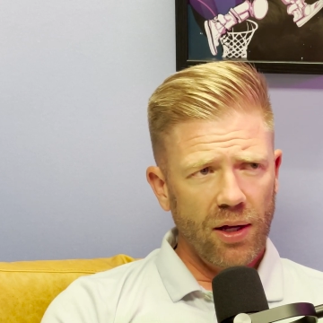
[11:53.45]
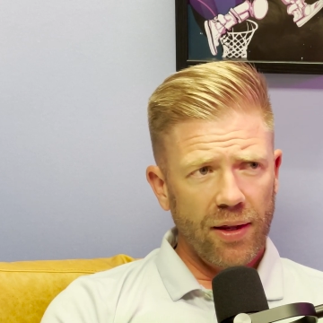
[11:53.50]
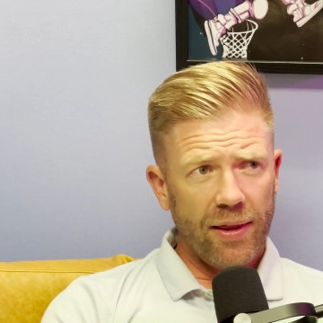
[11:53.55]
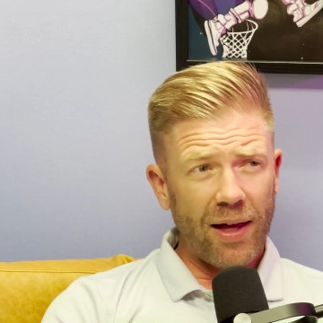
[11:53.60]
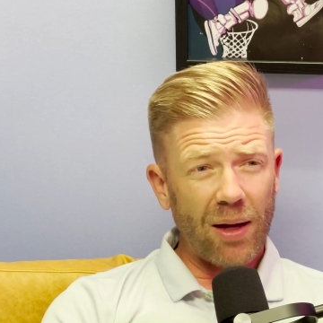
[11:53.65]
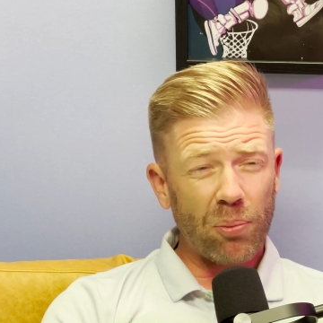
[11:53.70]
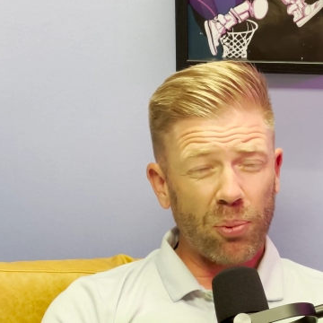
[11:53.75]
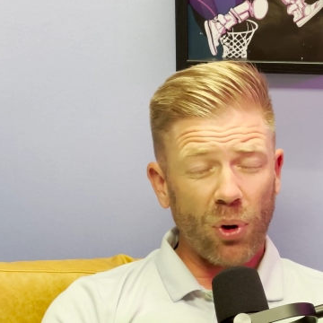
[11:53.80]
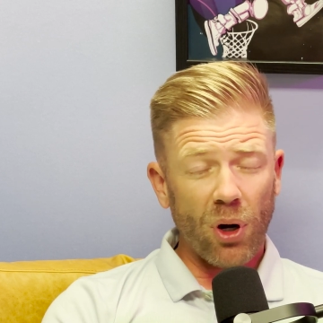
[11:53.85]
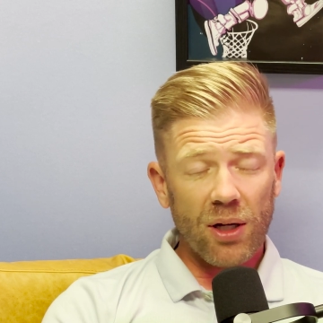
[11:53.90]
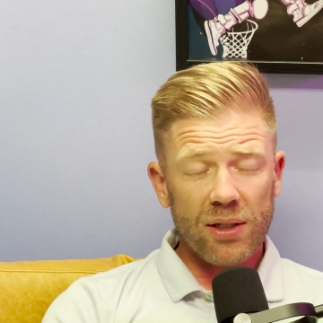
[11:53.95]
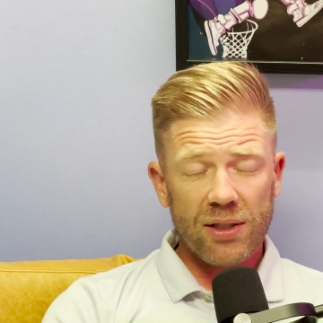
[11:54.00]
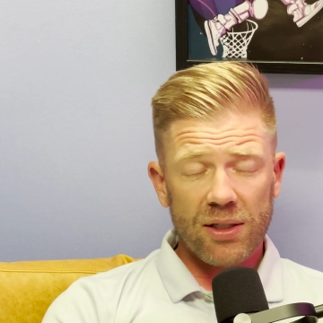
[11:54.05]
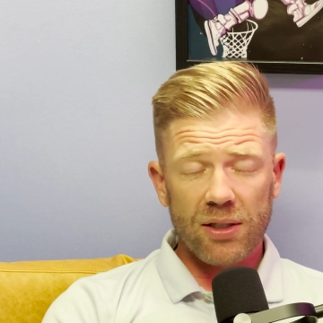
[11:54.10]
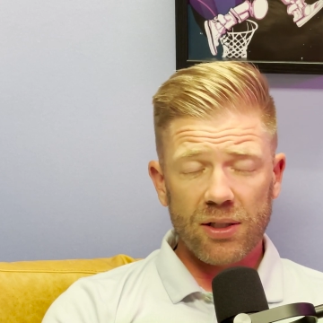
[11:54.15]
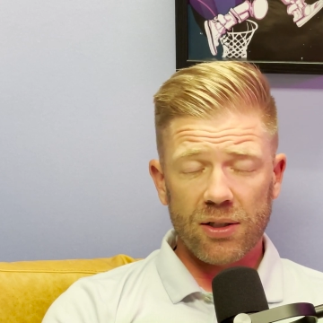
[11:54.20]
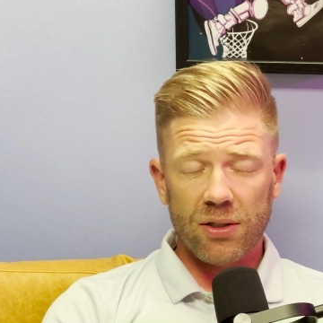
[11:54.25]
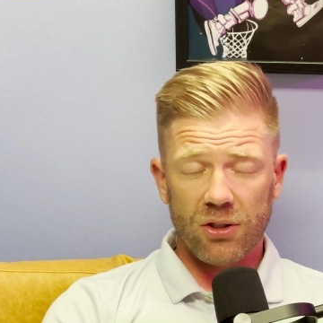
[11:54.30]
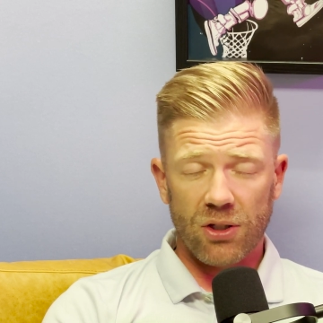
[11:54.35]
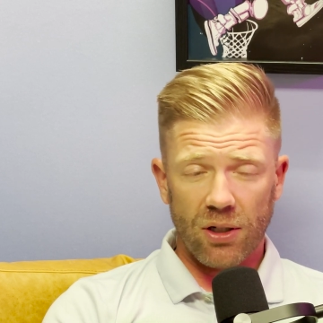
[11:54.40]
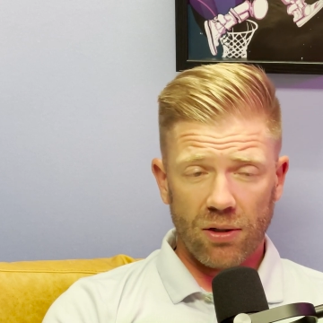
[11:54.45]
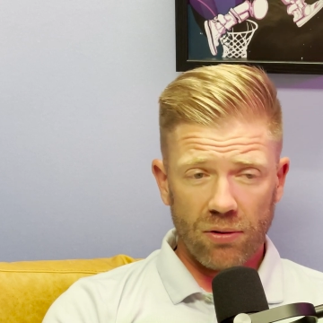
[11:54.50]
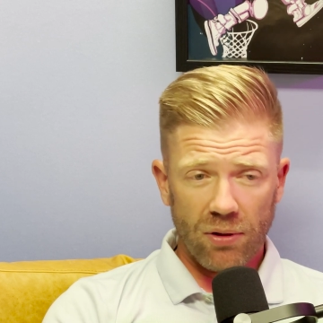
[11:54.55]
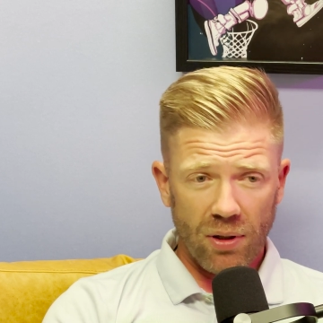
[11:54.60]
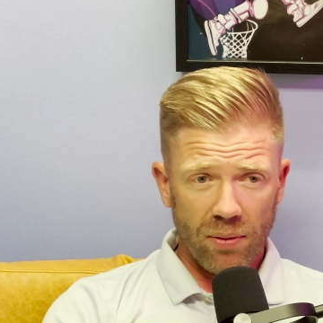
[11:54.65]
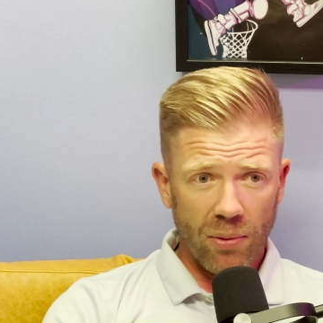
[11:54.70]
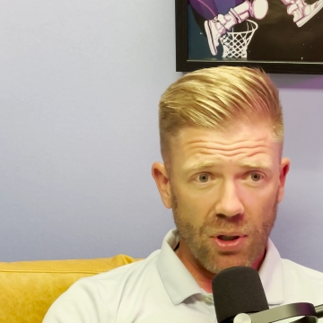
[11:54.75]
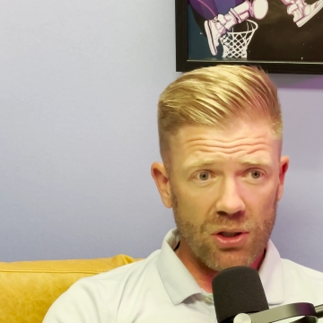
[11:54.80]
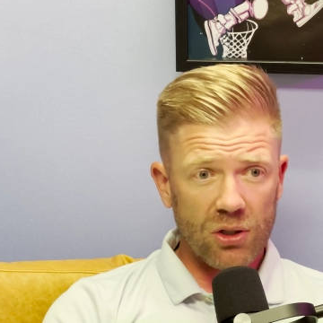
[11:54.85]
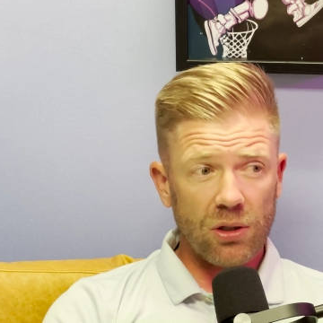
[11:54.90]
That process is generally
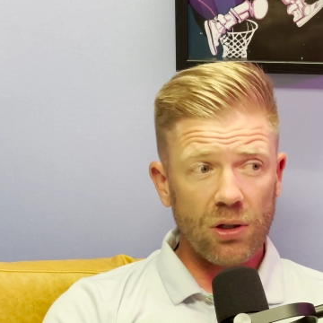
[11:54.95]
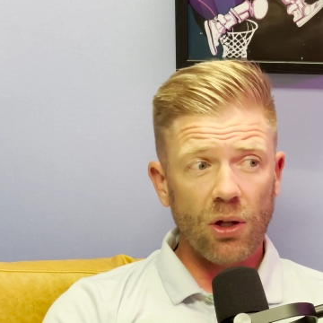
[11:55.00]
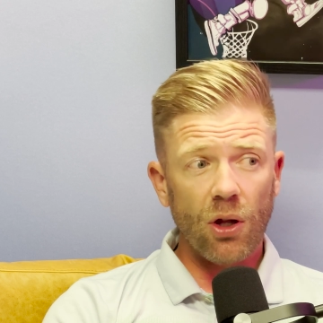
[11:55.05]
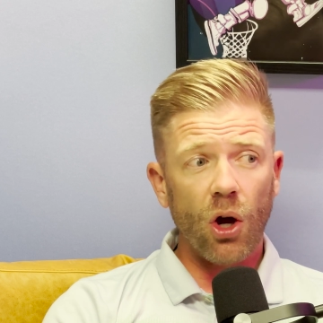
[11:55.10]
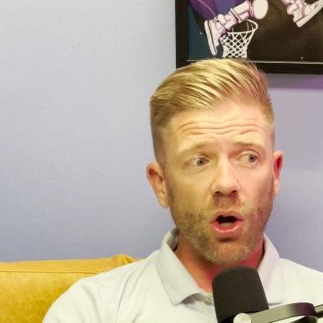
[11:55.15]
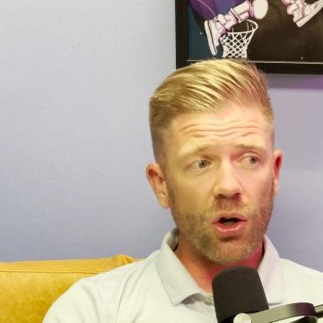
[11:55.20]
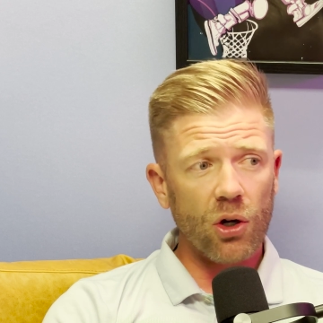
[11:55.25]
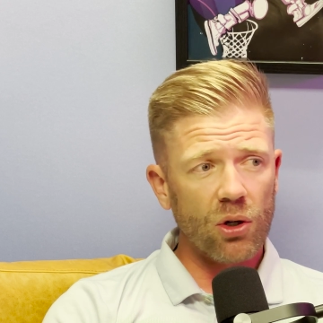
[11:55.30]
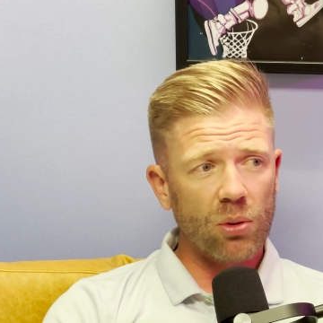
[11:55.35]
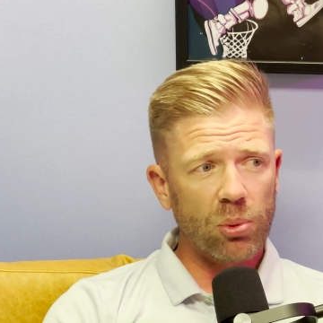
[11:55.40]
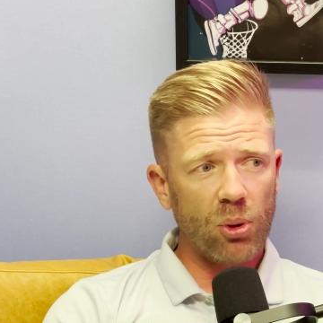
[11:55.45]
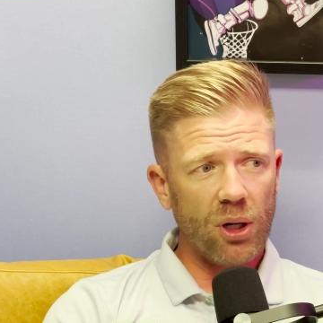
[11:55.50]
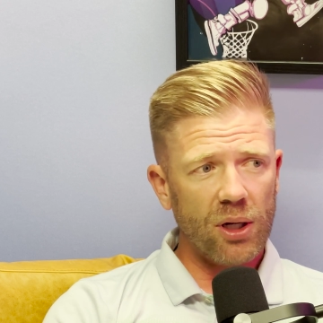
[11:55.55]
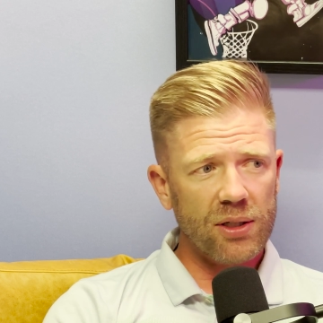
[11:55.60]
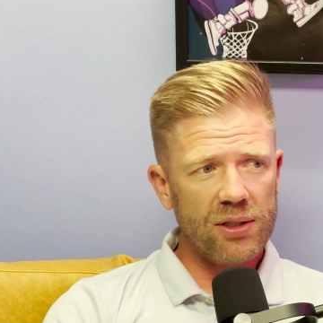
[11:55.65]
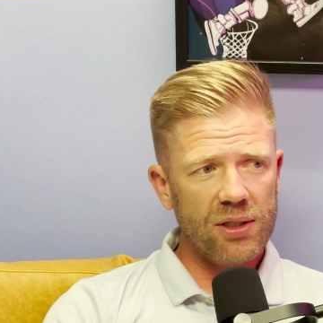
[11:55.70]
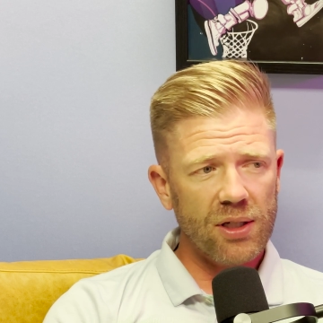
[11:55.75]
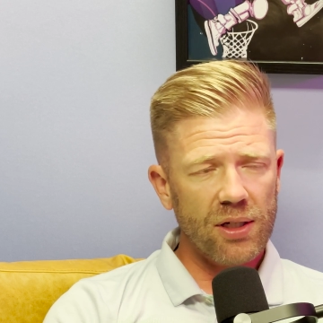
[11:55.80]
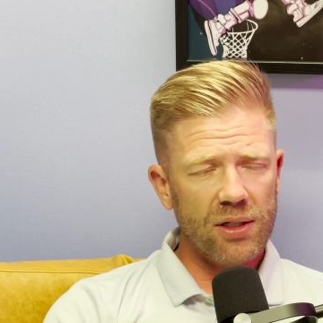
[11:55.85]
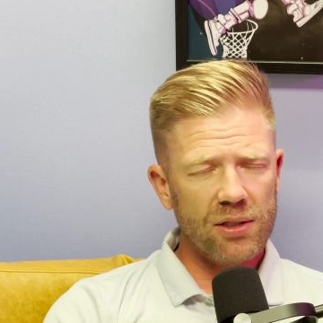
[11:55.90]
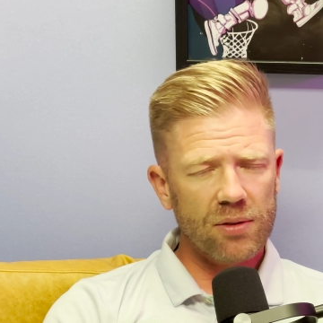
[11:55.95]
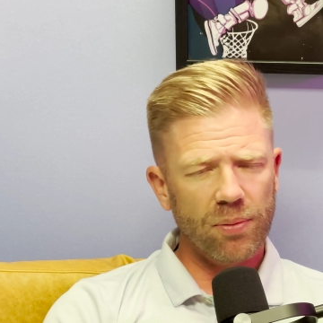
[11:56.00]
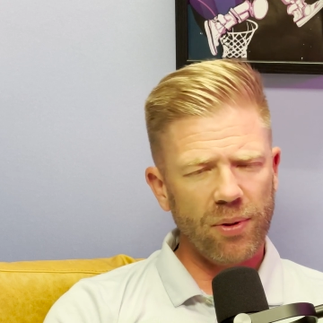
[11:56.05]
a much longer process.